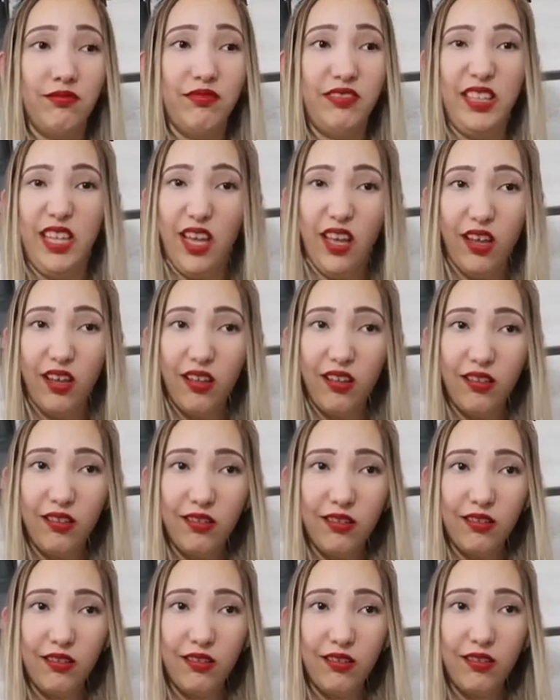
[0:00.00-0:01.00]
Yeah.
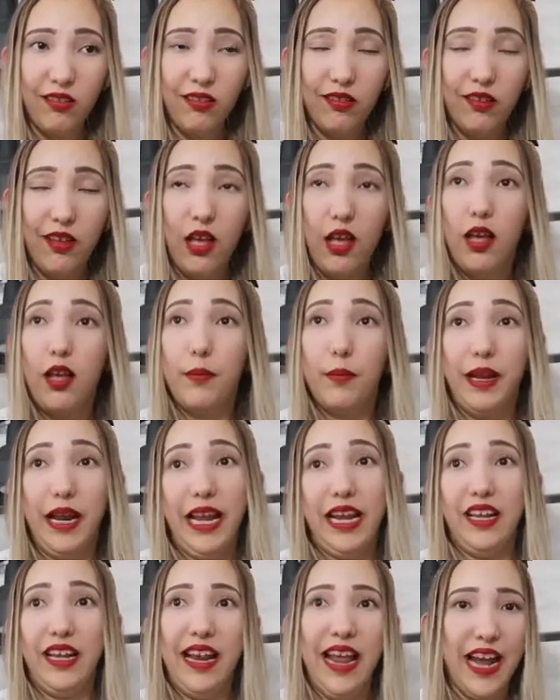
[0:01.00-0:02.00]
But
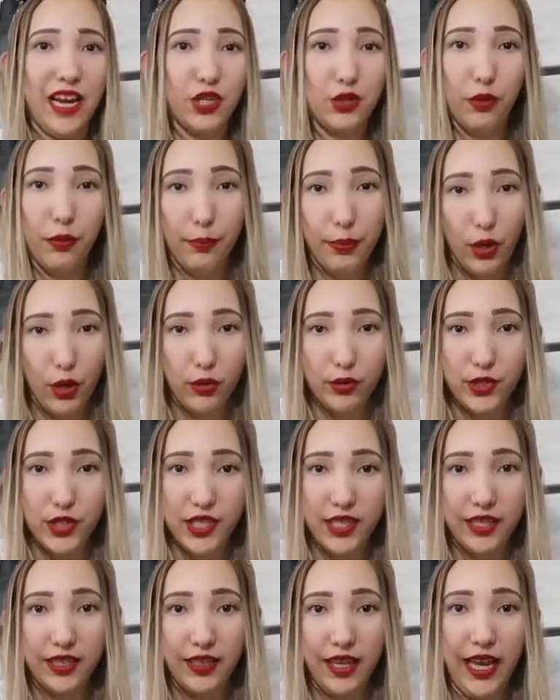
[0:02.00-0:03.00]
like an actual
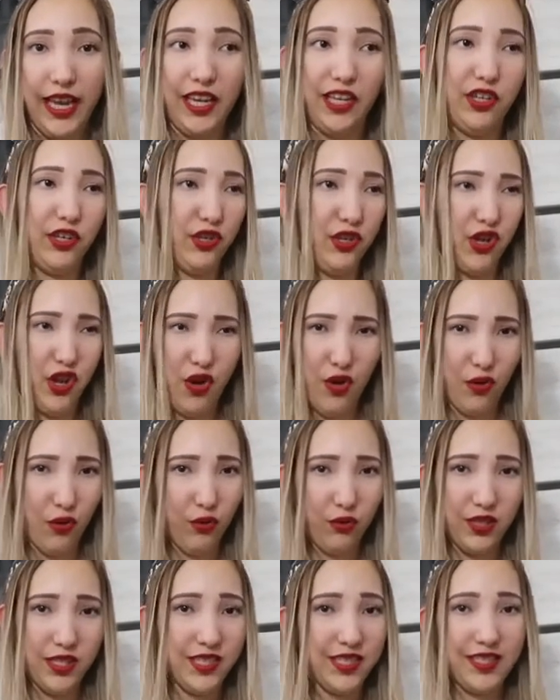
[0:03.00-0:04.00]
potion, like, no,
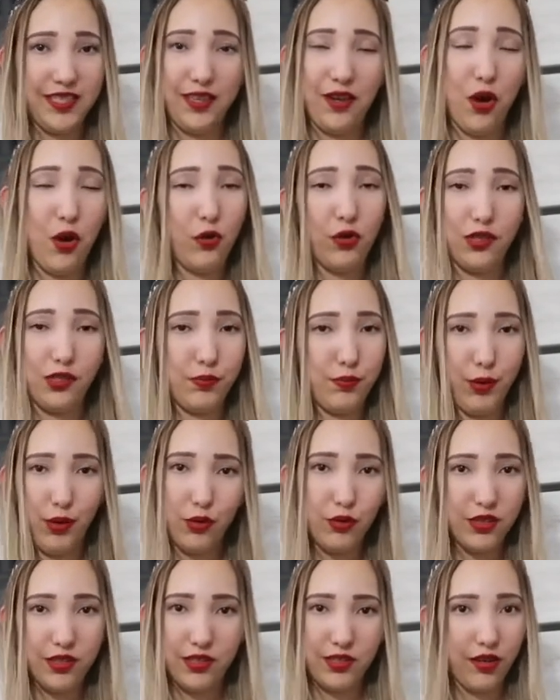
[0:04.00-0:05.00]
this isn't Hocus
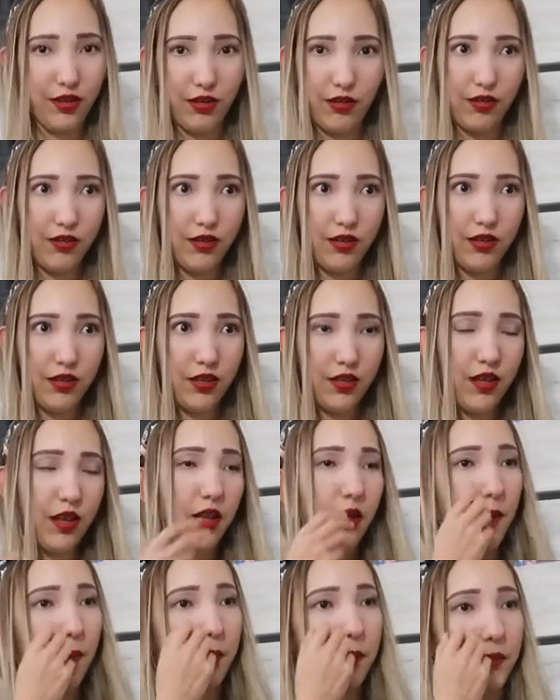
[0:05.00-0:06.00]
Pocus, girl.
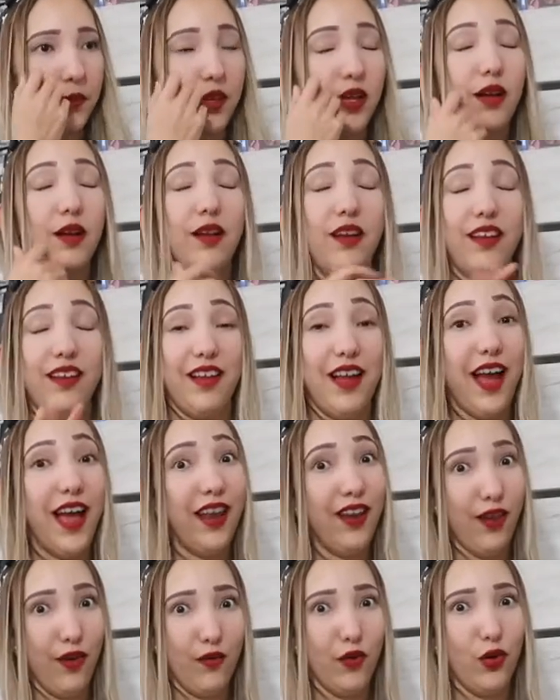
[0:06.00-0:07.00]
I
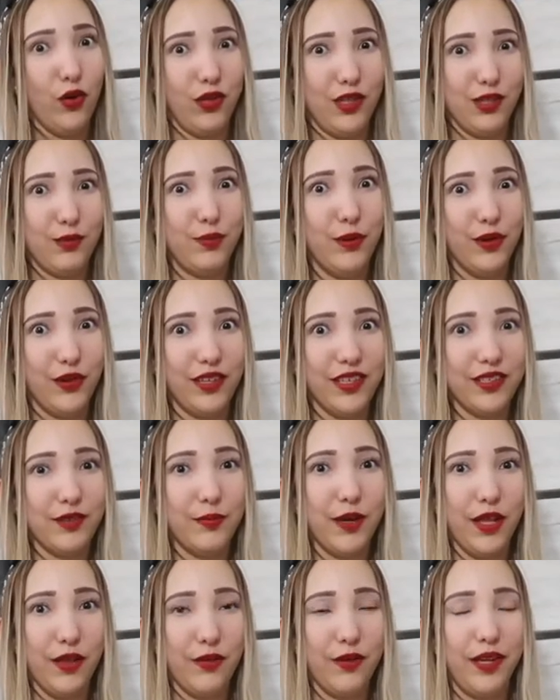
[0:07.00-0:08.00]
love Hocus Pocus,
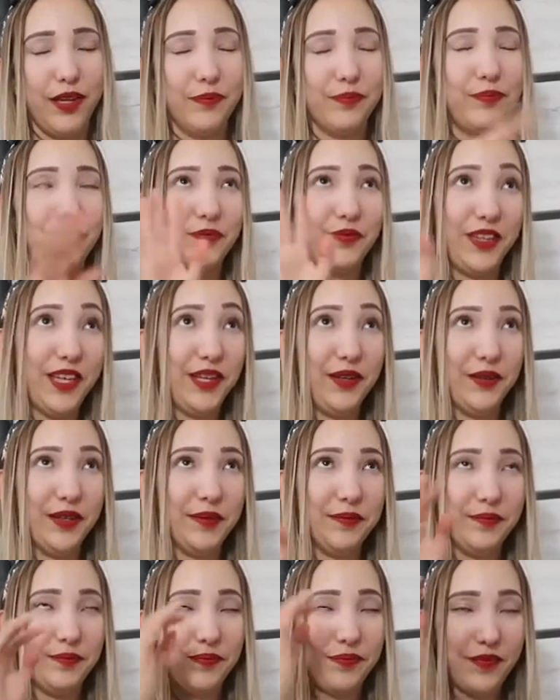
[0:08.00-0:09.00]
by the way. Anyway,
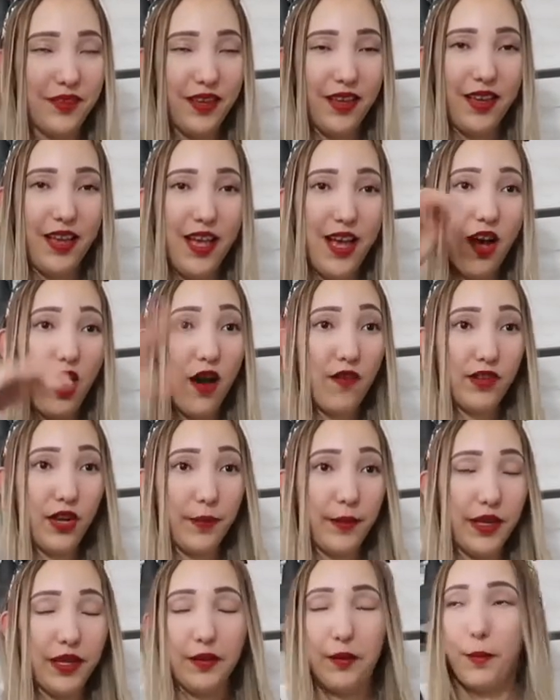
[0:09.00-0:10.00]
off
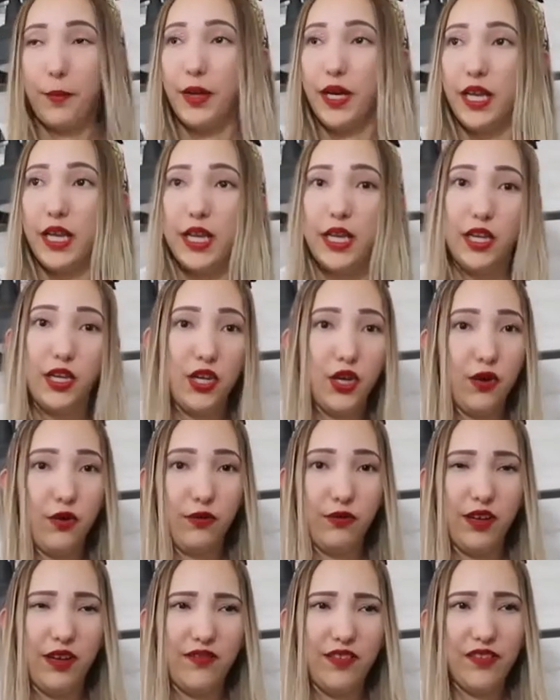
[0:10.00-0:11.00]
topic, but no,
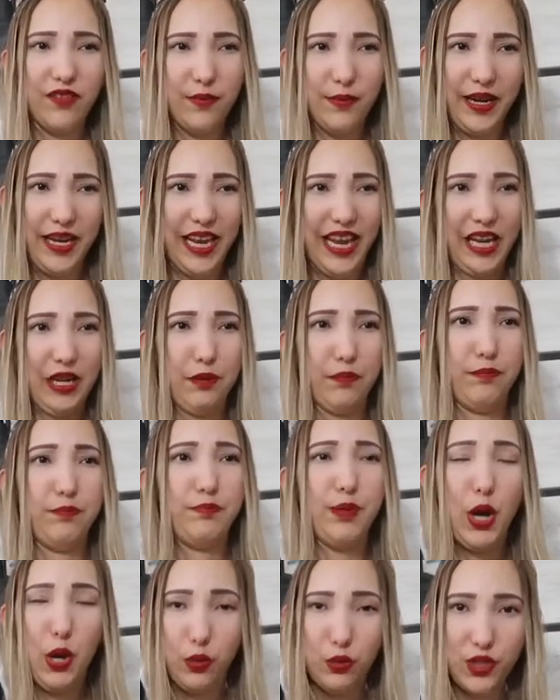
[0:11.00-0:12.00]
I've never made like a
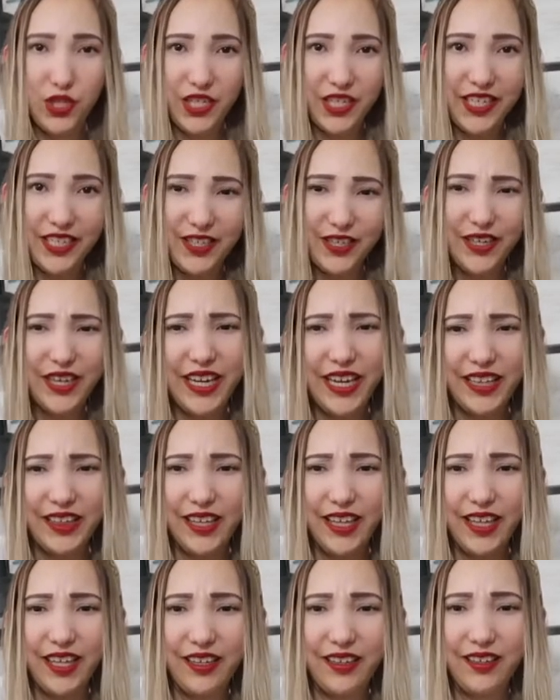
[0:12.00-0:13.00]
potion or
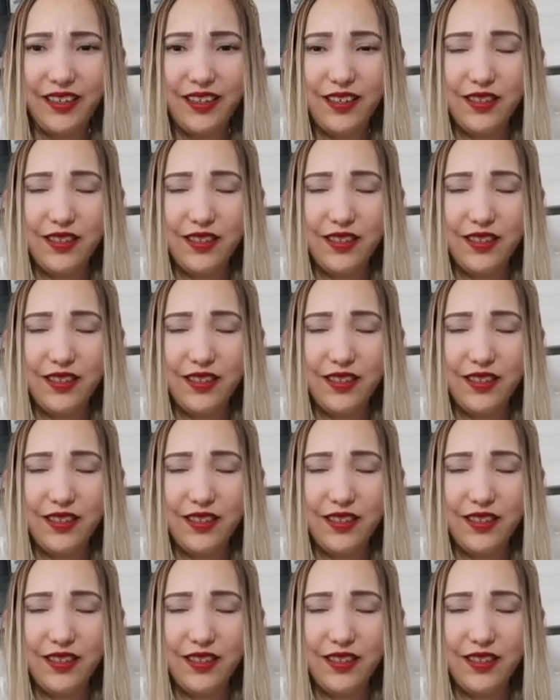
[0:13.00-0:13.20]
anything.